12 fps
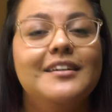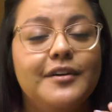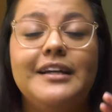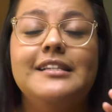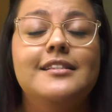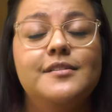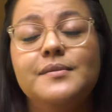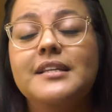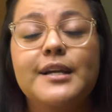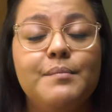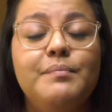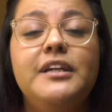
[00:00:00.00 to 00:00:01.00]
granted, this was
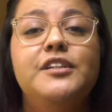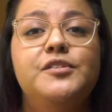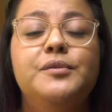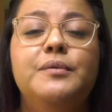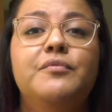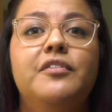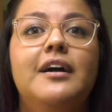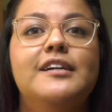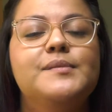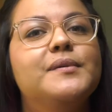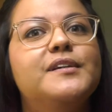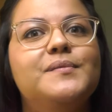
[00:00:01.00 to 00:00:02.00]
like a big dream for
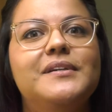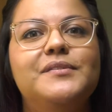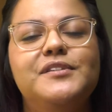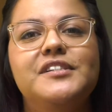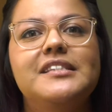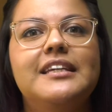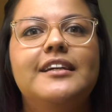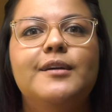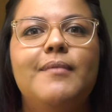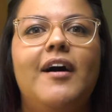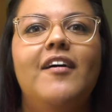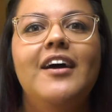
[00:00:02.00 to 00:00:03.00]
us, because we would just hear
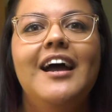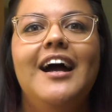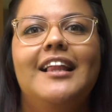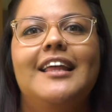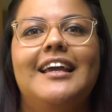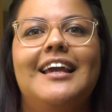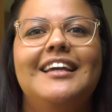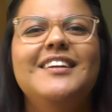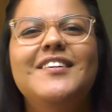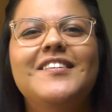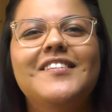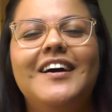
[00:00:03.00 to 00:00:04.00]
about, like, you
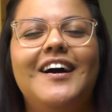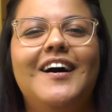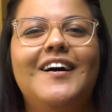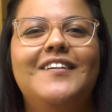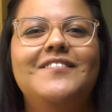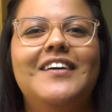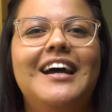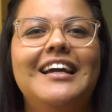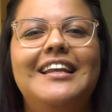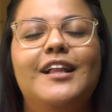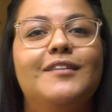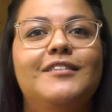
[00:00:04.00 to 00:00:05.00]
know,
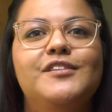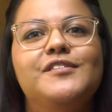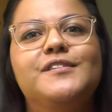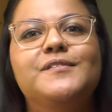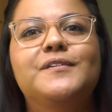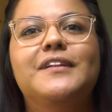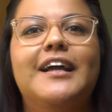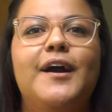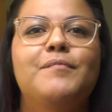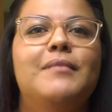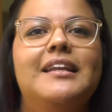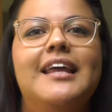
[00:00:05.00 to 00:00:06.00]
in elementary school, like
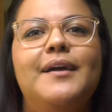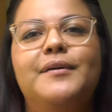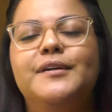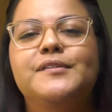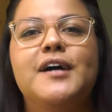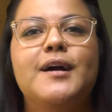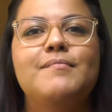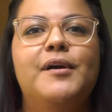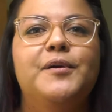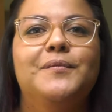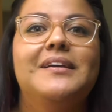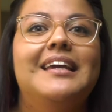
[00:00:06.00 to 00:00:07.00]
on Monday, where you talk
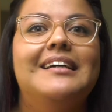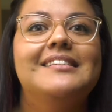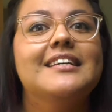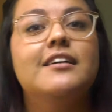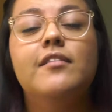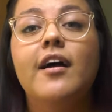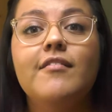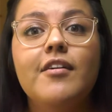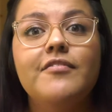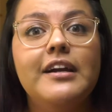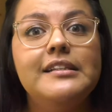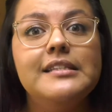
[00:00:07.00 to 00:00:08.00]
about your weekends, like a lot of our
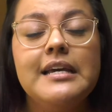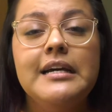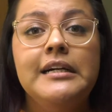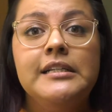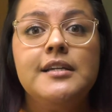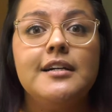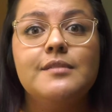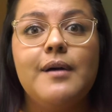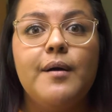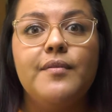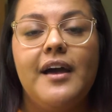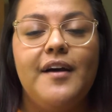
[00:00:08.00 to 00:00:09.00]
friends talked
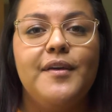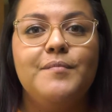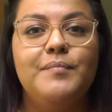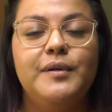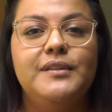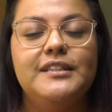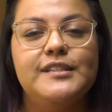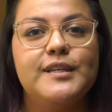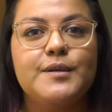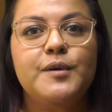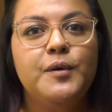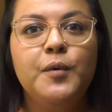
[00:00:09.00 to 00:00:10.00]
about how they built these
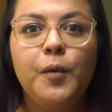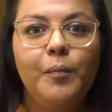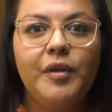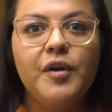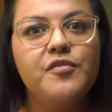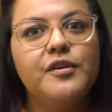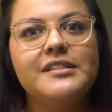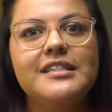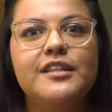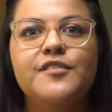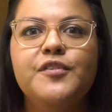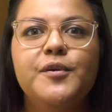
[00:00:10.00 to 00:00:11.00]
like cool pillow forts
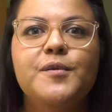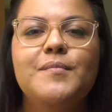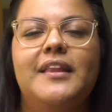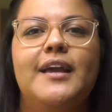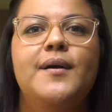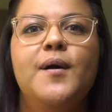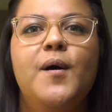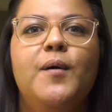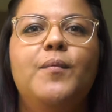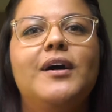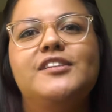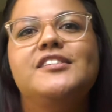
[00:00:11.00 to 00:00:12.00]
in the living room and like
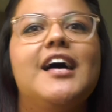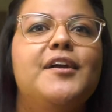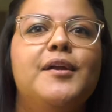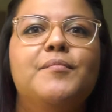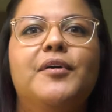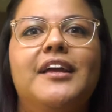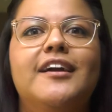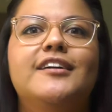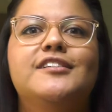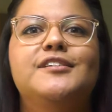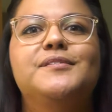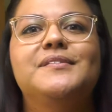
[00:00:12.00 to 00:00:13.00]
watched Saturday morning
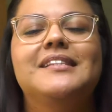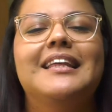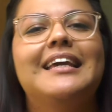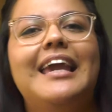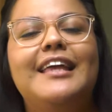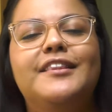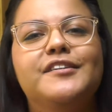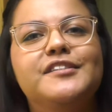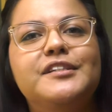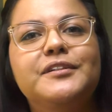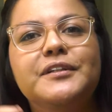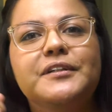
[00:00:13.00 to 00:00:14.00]
cartoons, like ate their
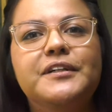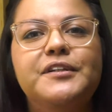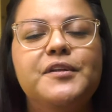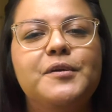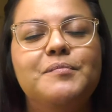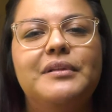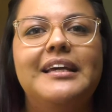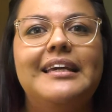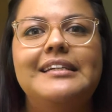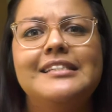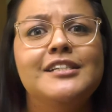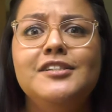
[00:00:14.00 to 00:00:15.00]
cereal under their
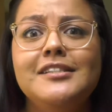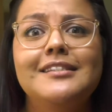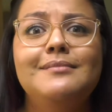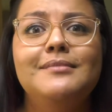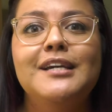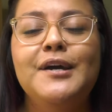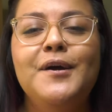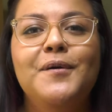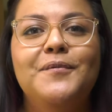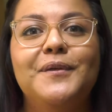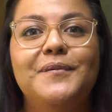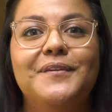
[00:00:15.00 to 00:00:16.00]
blankets. And it just seemed
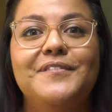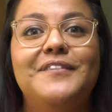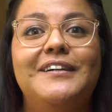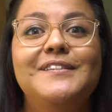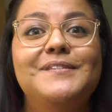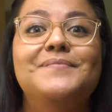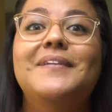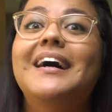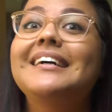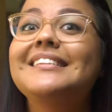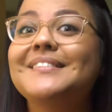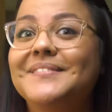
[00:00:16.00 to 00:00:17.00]
really, really fun. So
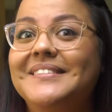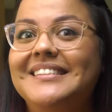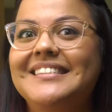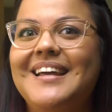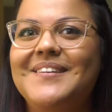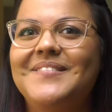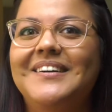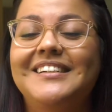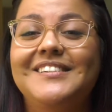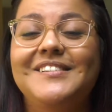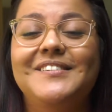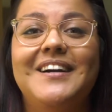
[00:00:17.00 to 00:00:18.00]
my siblings and I
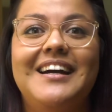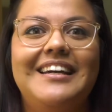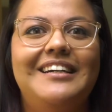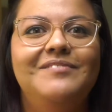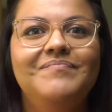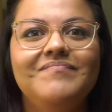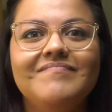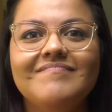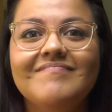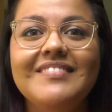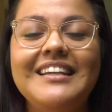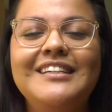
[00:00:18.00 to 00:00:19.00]
wanted to try it.
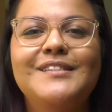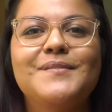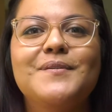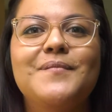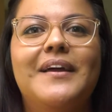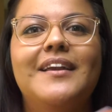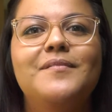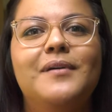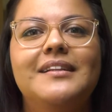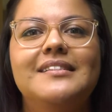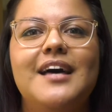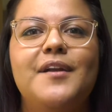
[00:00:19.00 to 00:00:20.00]
And so we waited
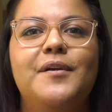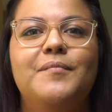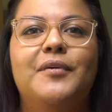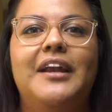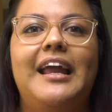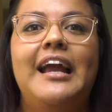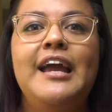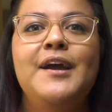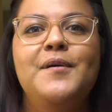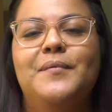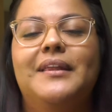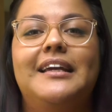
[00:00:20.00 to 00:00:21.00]
one Saturday morning.
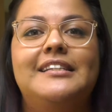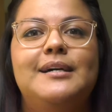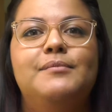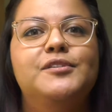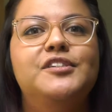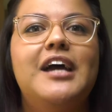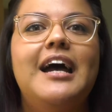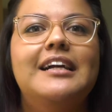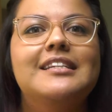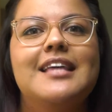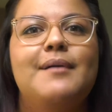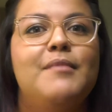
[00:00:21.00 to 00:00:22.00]
We like double
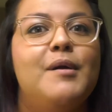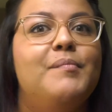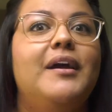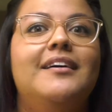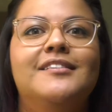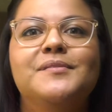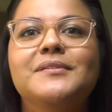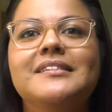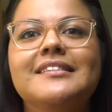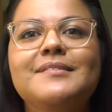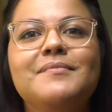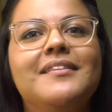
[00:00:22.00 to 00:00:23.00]
checked that my parents were
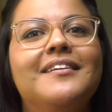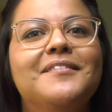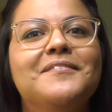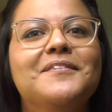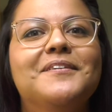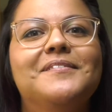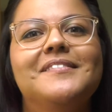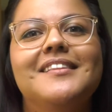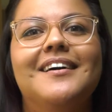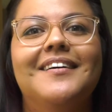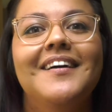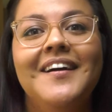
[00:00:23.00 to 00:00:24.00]
asleep in their room, so
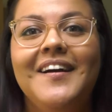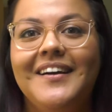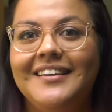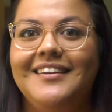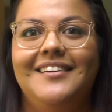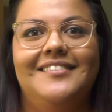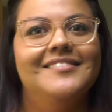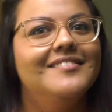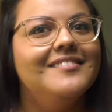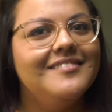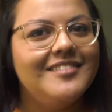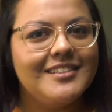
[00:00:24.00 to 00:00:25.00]
that, you know,
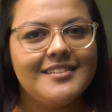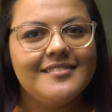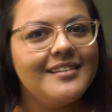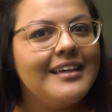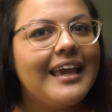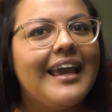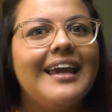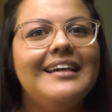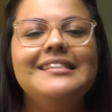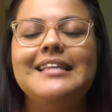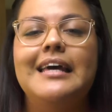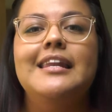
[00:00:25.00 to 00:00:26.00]
just in
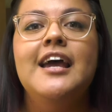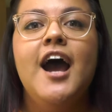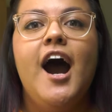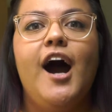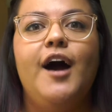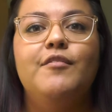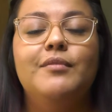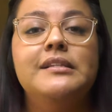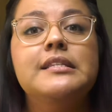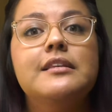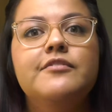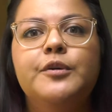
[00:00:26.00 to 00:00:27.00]
case. And we went
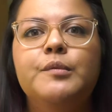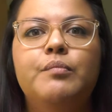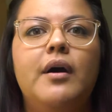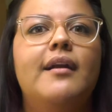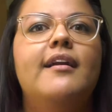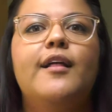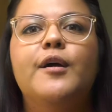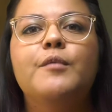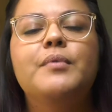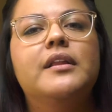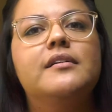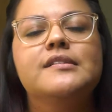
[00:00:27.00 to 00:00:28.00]
to the living room, brought out all our
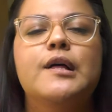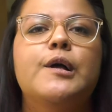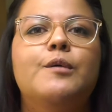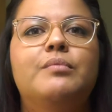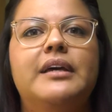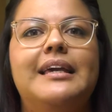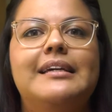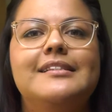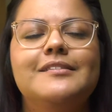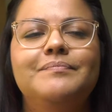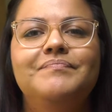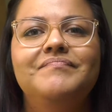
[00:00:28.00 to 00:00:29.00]
pillows, all our blankets.